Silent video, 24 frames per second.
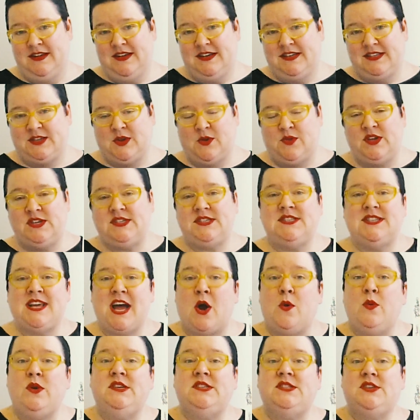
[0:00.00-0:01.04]
So this is
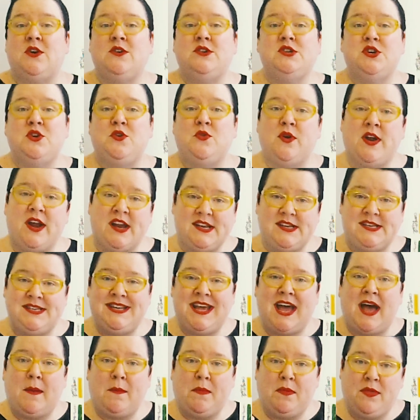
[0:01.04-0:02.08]
how we start to create
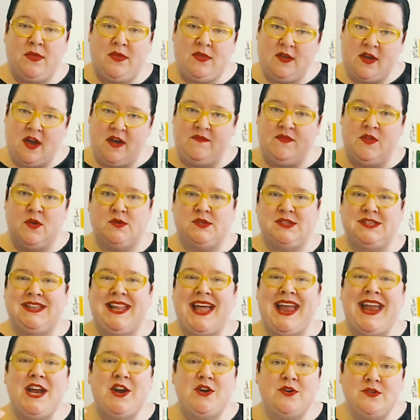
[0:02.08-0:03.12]
depth of those
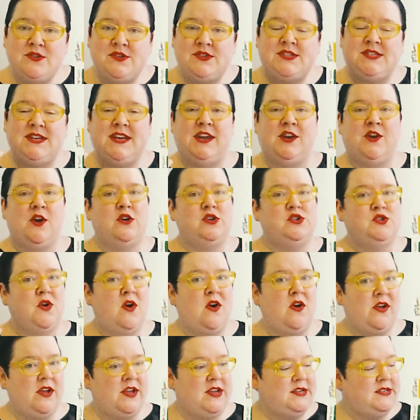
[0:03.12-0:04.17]
layers in our
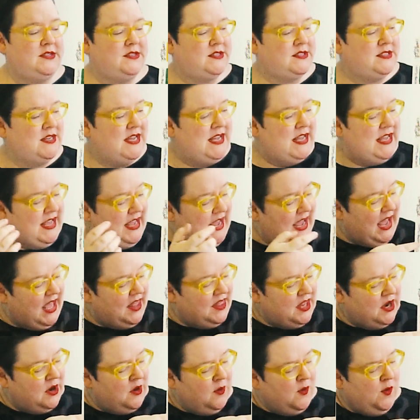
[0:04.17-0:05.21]
drawings. And
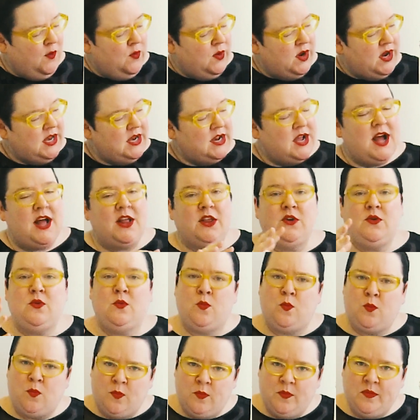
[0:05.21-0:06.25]
then our green color
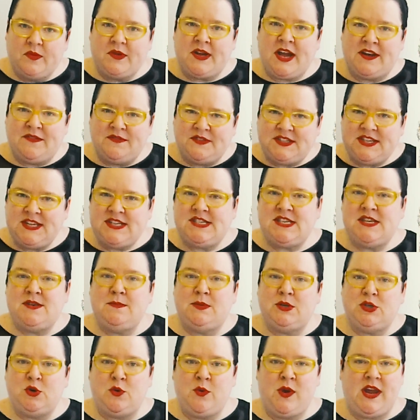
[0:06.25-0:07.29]
kind of sits in
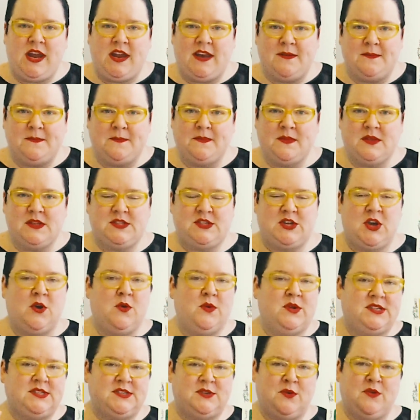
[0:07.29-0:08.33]
between. So
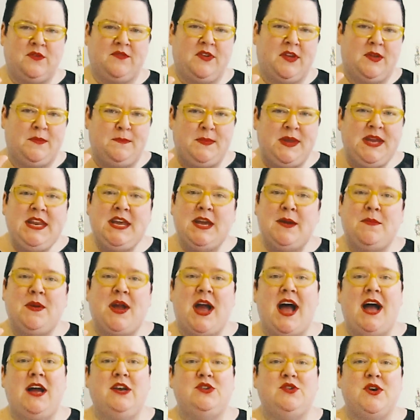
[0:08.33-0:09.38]
it's sort of a medium
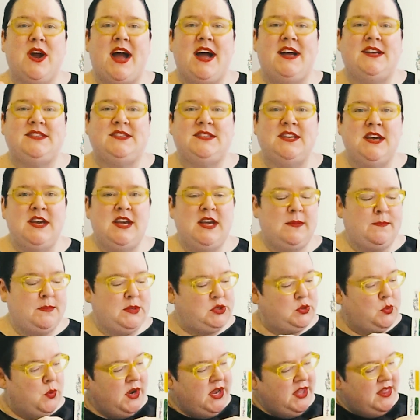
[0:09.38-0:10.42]
contrast
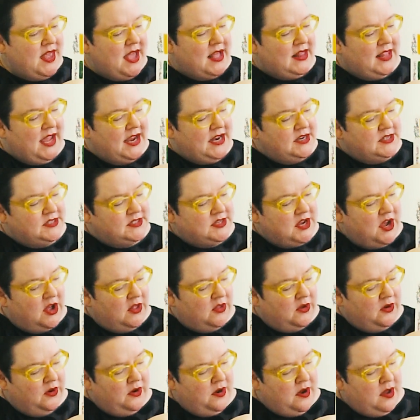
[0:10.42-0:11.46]
between that lightest
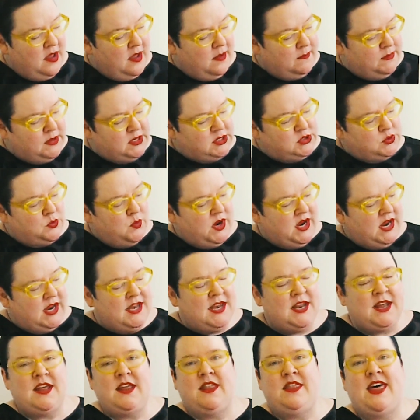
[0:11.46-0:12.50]
color,
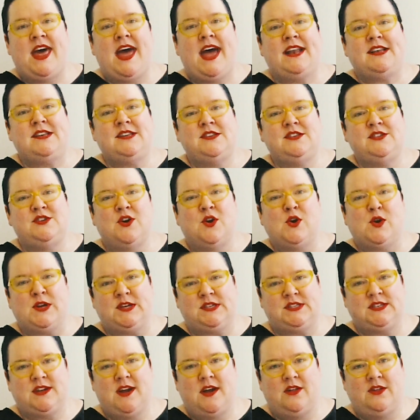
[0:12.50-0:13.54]
between that
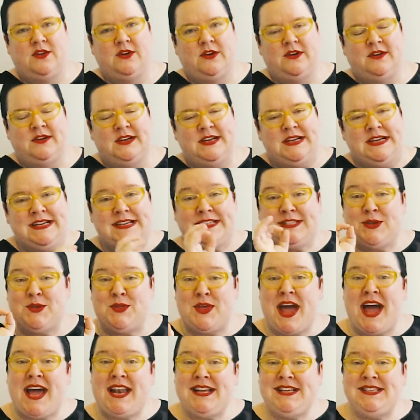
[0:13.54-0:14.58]
darkest color. So
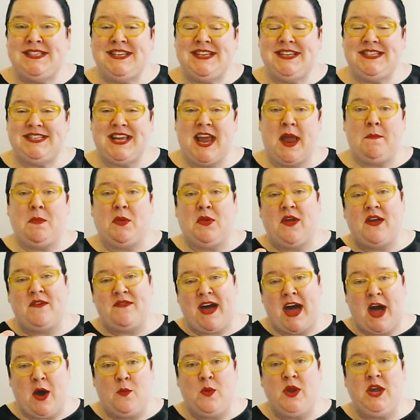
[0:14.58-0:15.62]
that is an example of
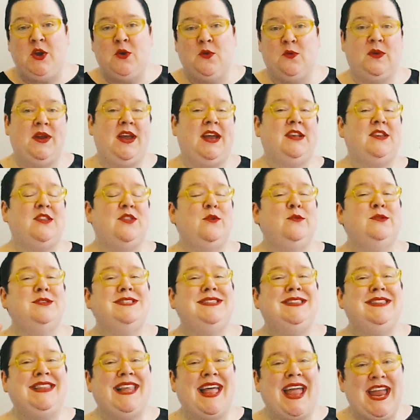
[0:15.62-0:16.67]
how we create those
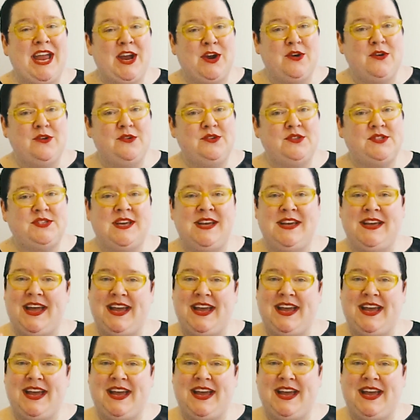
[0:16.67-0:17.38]
layers.